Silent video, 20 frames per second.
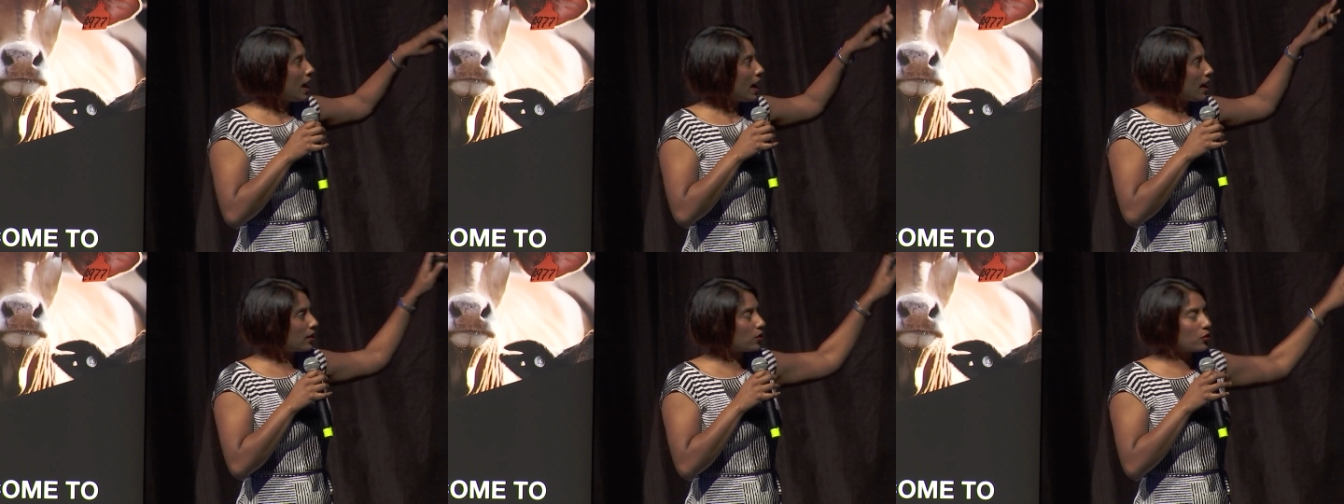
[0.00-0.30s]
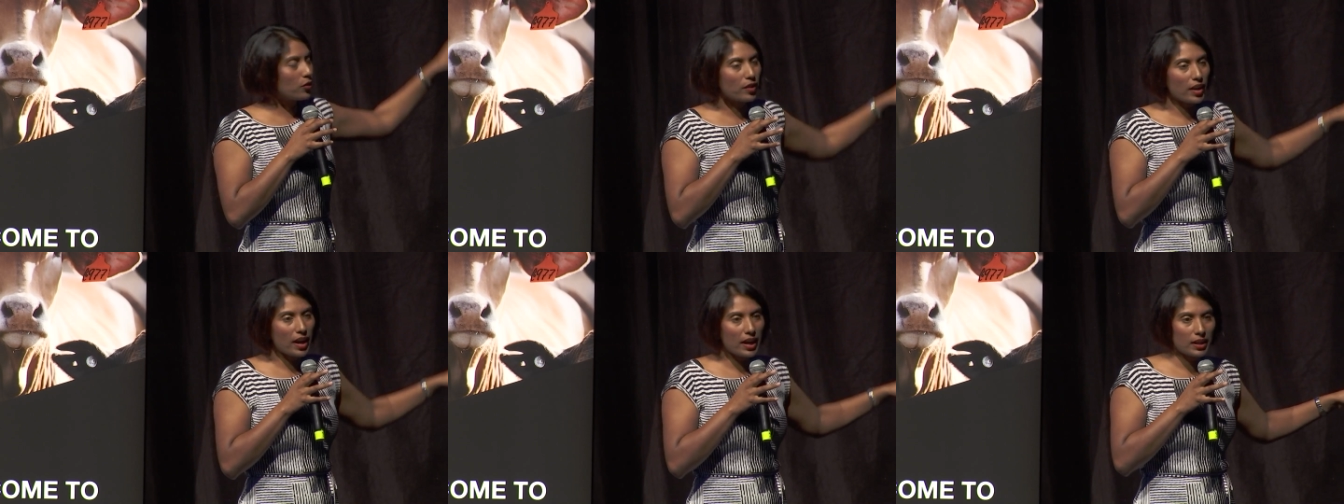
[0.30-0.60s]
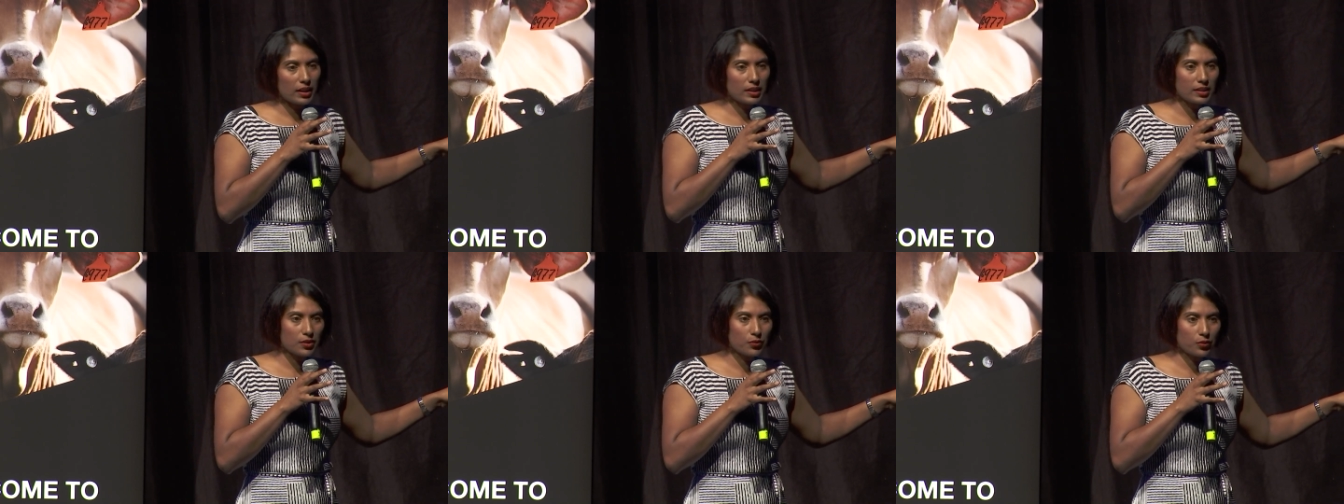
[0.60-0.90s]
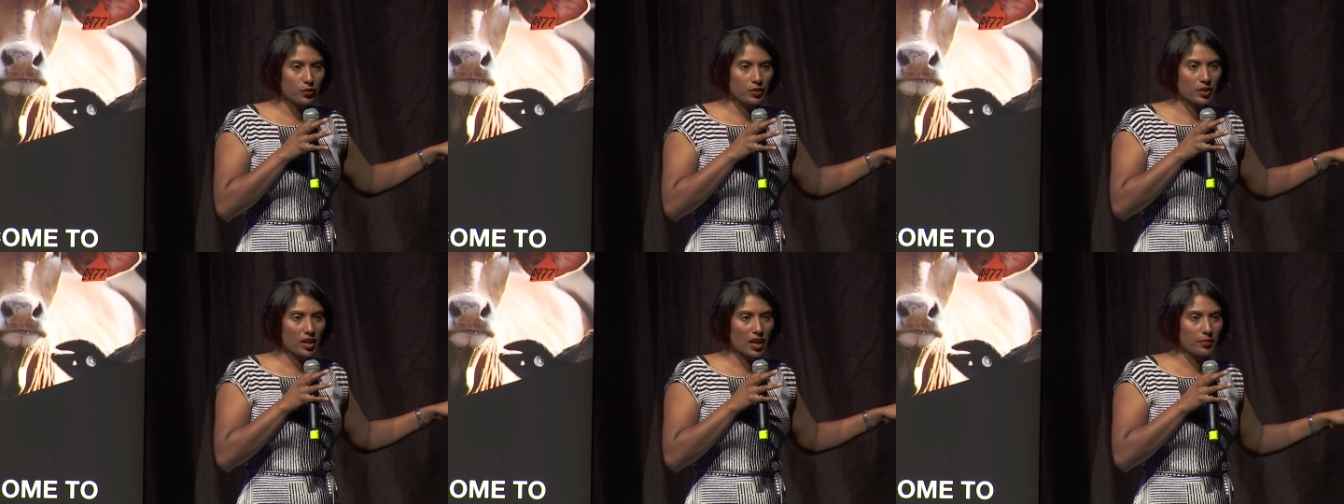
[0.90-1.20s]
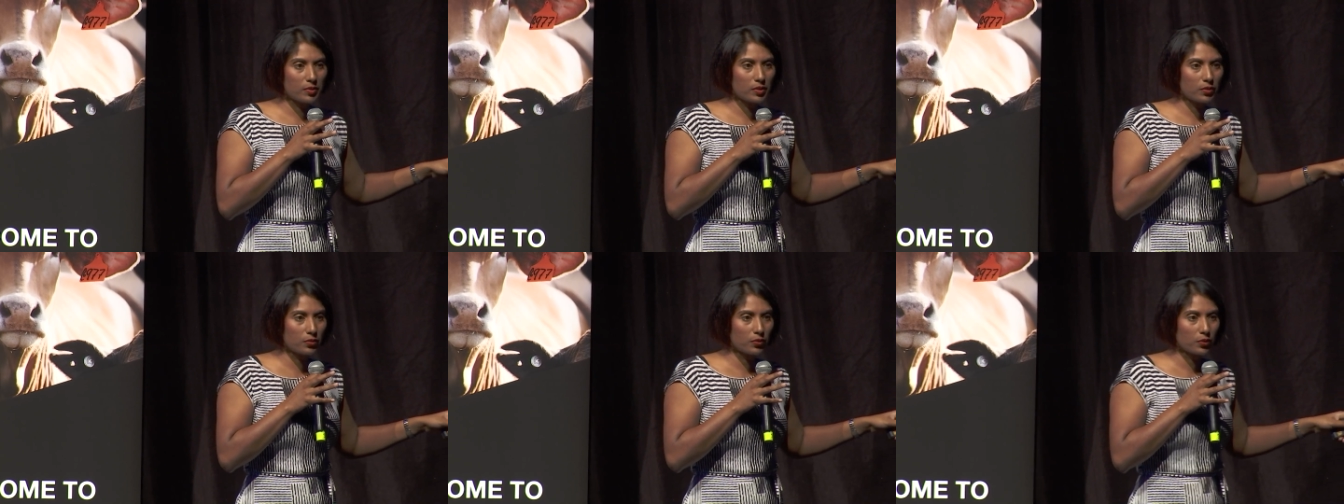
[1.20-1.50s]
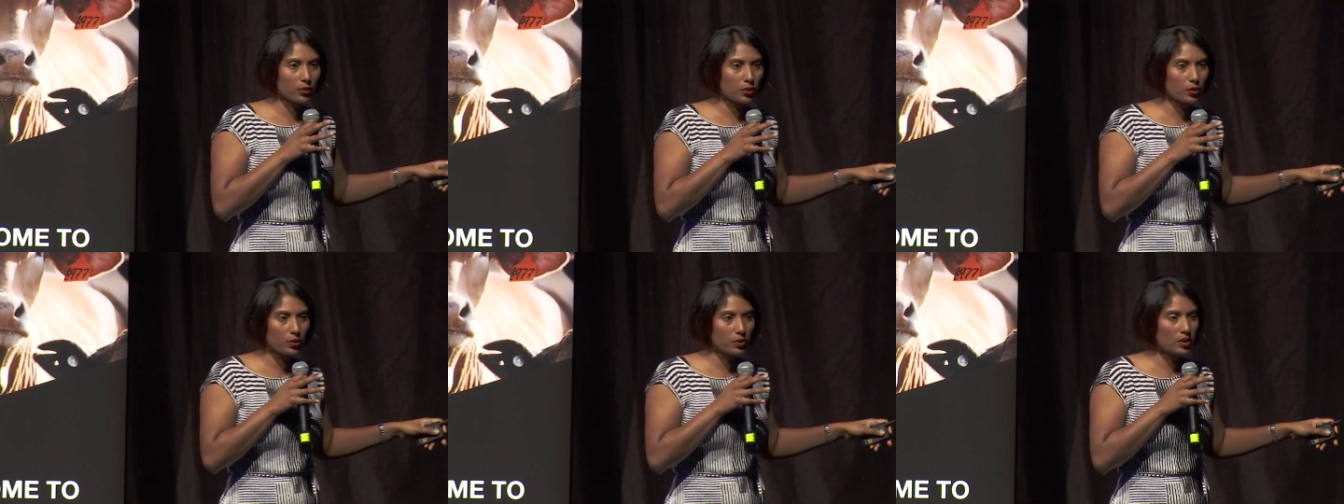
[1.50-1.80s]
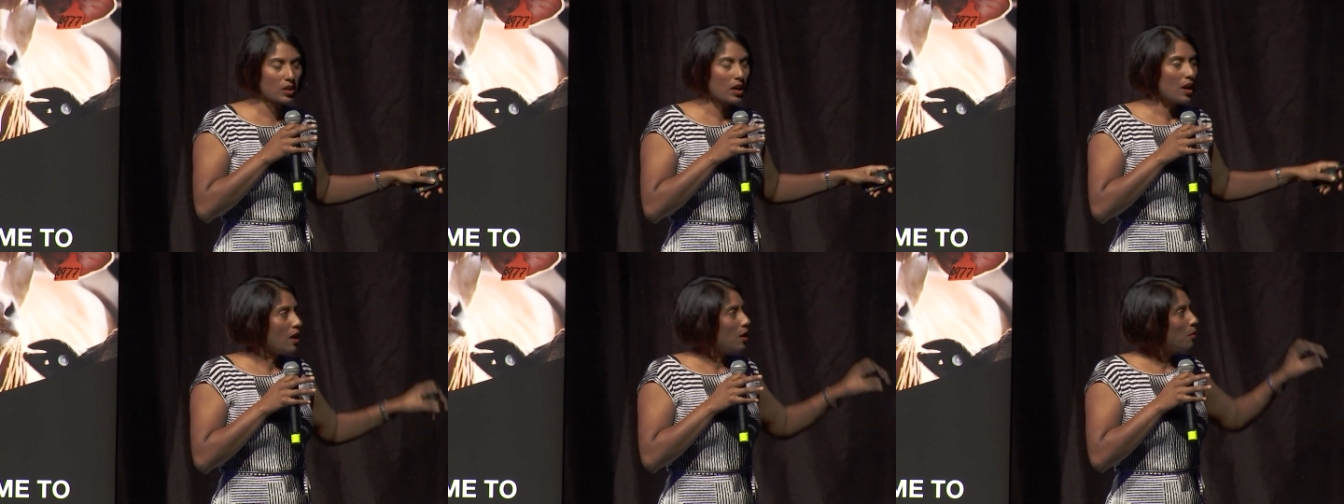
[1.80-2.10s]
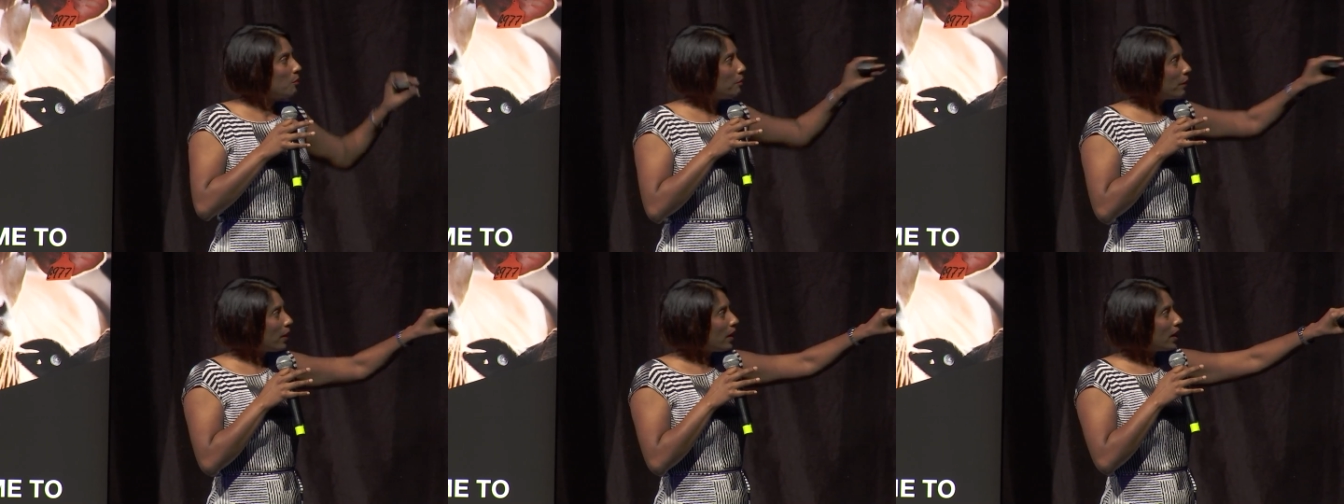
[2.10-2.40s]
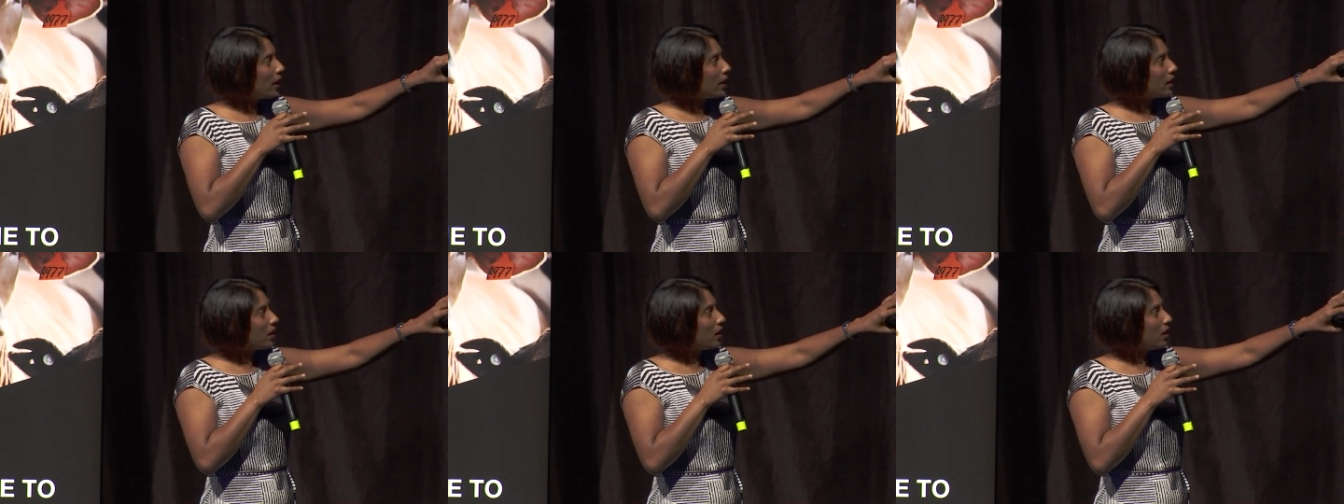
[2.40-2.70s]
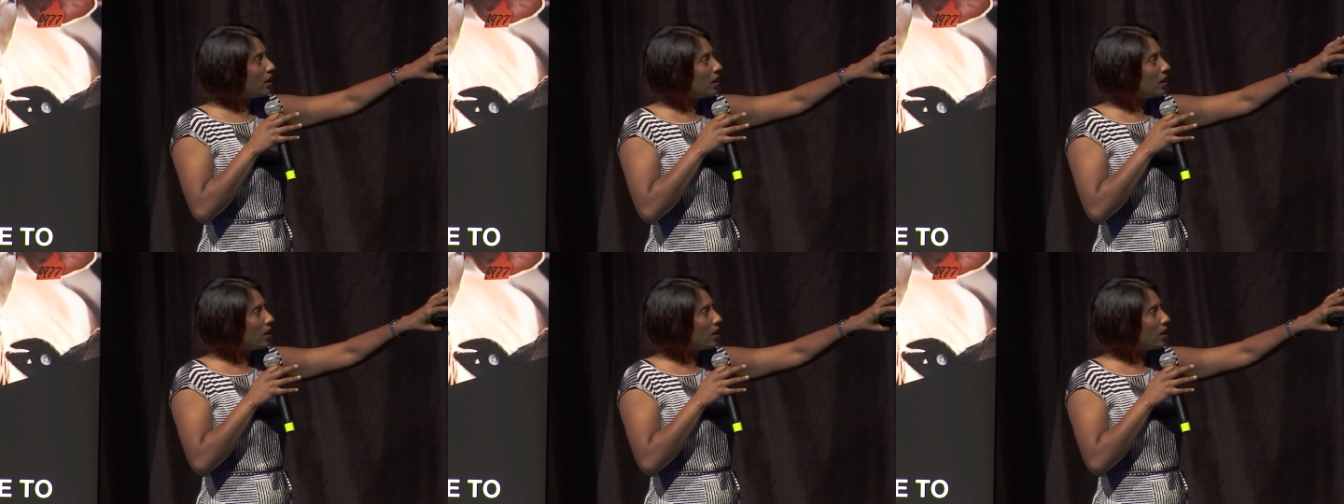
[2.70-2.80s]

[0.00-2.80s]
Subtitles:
and creating different types of foods, but